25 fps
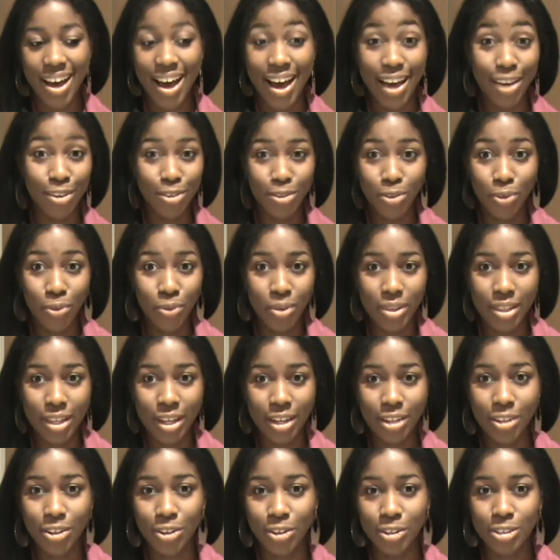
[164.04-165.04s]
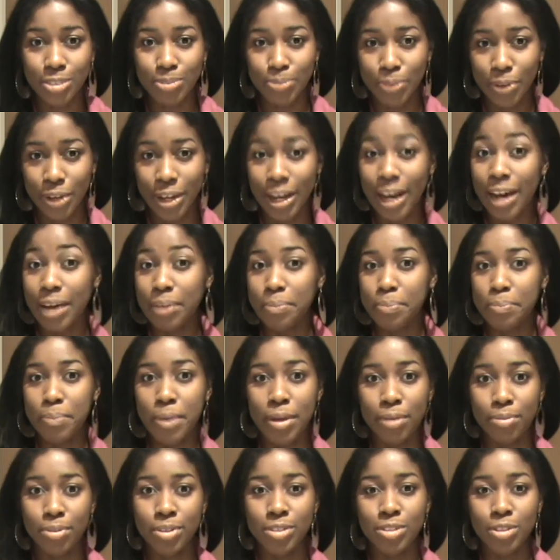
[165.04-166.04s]
I don't know what that does, but
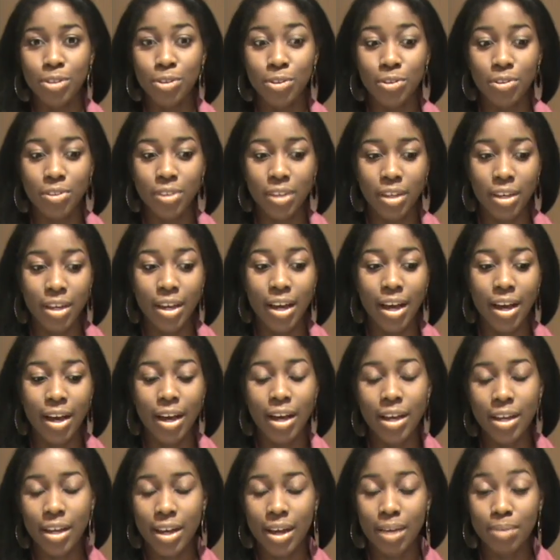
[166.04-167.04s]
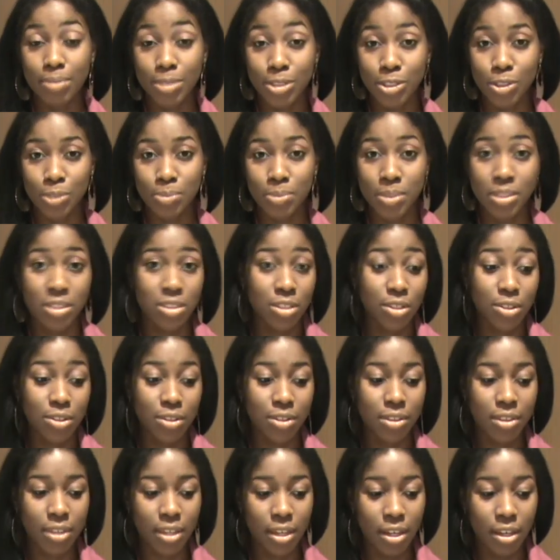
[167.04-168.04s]
maybe it's a good thing. I'm assuming it's a
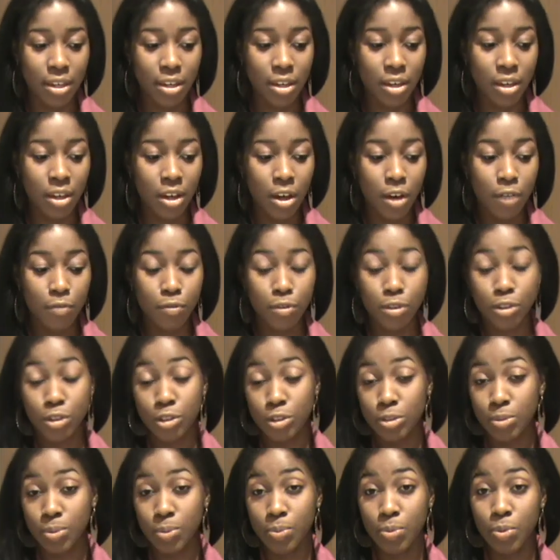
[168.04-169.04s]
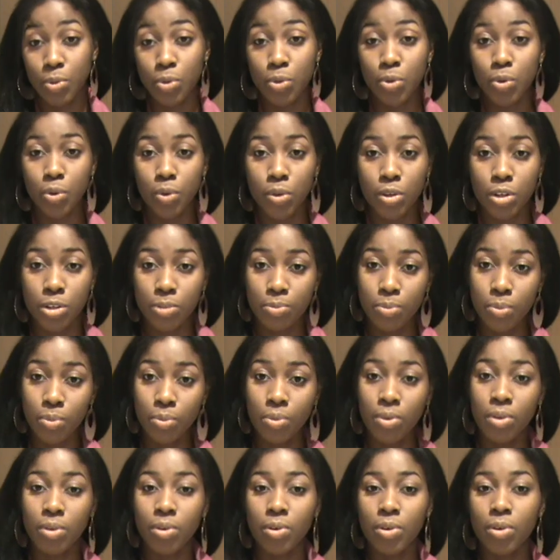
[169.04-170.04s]
good thing for those people who are
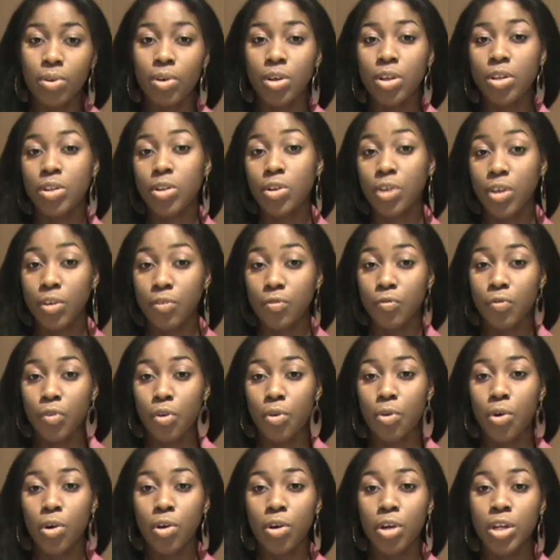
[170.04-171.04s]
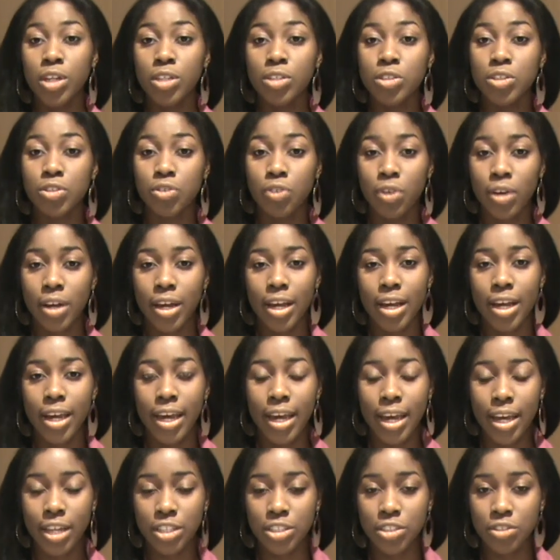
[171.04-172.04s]
looking for stronger
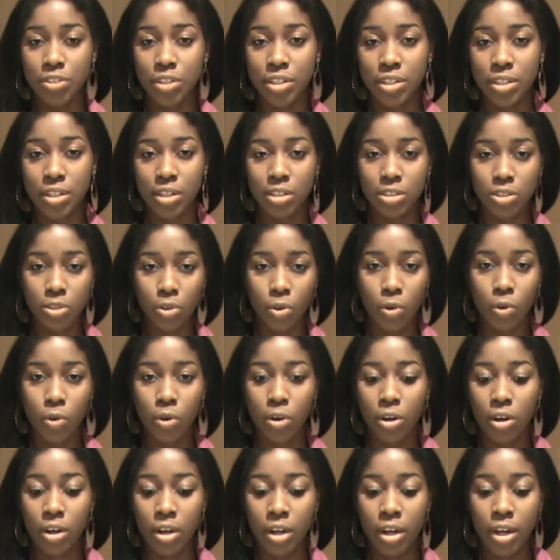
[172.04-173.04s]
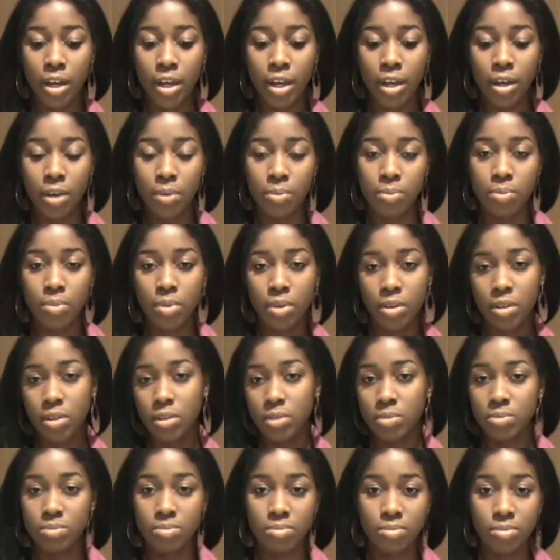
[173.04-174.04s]
hair straighteners or
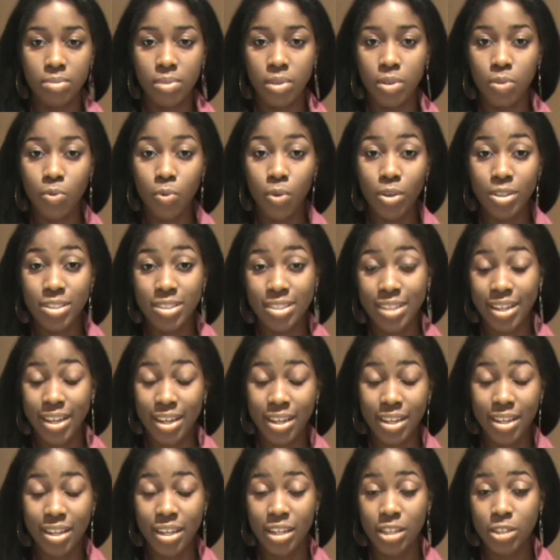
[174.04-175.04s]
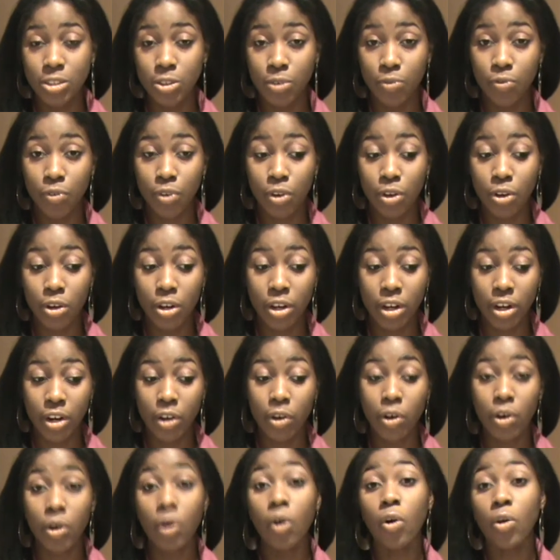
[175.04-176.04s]
ones that can heat up for
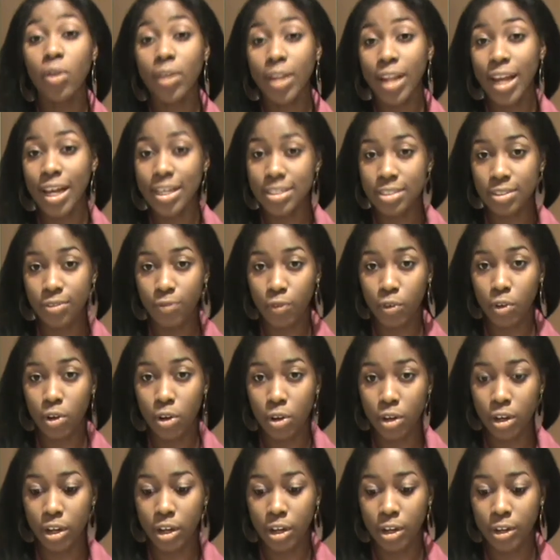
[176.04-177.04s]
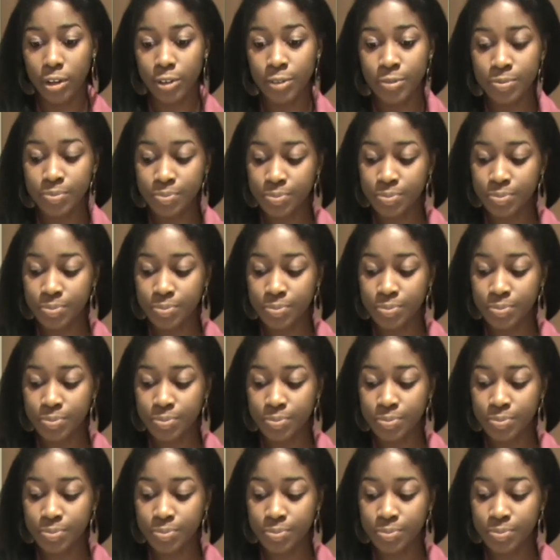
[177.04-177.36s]
longer or last for longer.